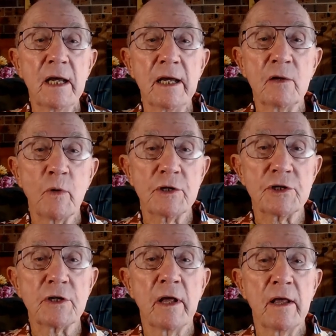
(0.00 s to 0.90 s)
in
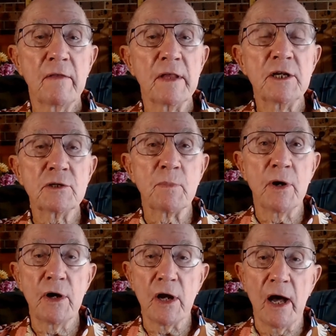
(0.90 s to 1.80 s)
which these
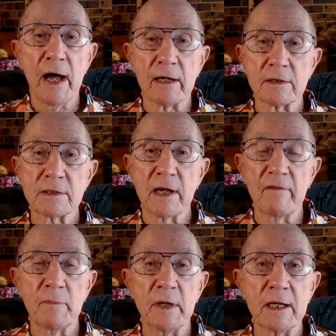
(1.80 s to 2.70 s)
bird idols
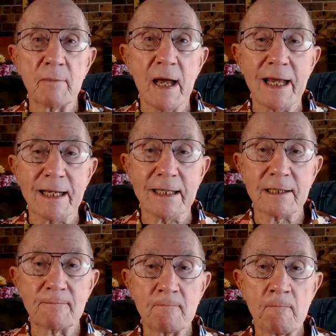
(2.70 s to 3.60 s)
have been made.
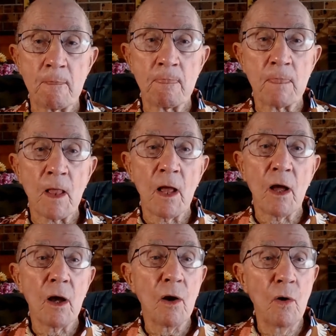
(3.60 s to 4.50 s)

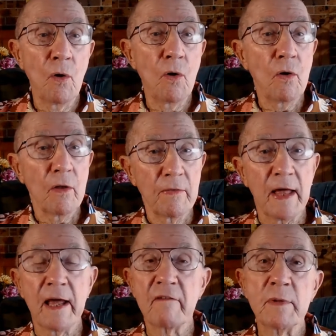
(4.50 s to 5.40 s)
Or
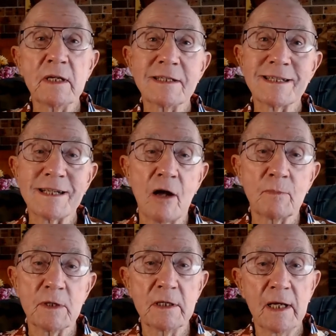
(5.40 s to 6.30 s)
they have been
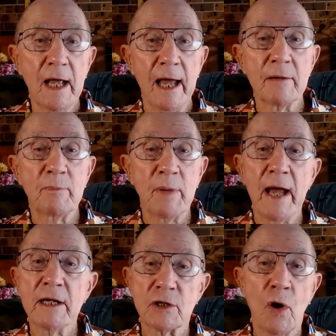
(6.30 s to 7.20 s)
sculpted and
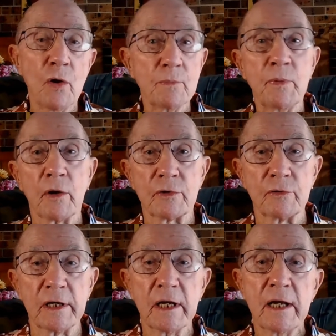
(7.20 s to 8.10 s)
painted on
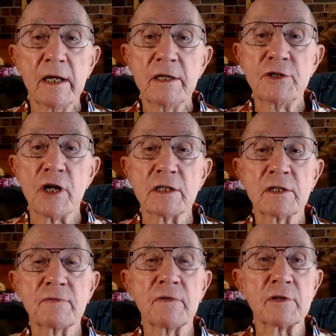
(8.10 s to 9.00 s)
pottery
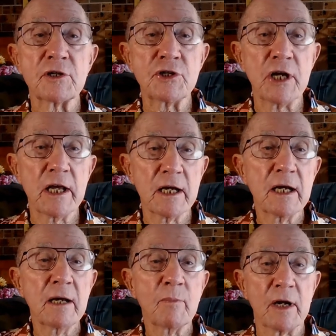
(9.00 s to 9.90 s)
just for the sheer
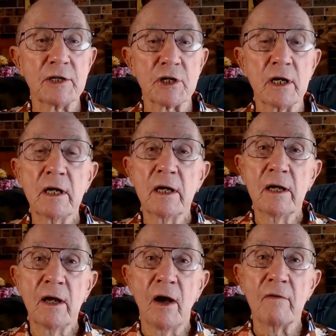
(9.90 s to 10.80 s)
pleasure
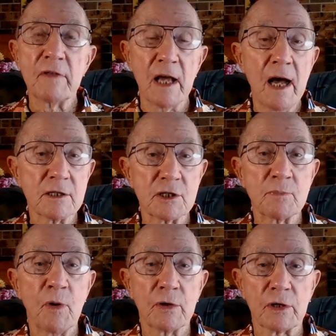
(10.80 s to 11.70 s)
of the artist
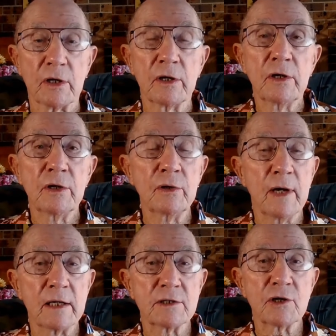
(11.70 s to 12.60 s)
potter who
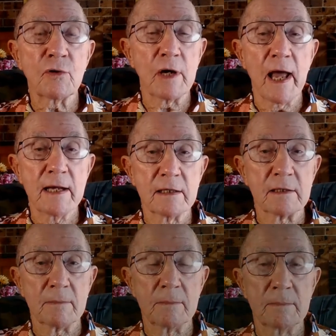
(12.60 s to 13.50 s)
has created
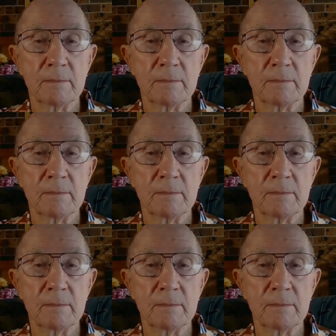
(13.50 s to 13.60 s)
them.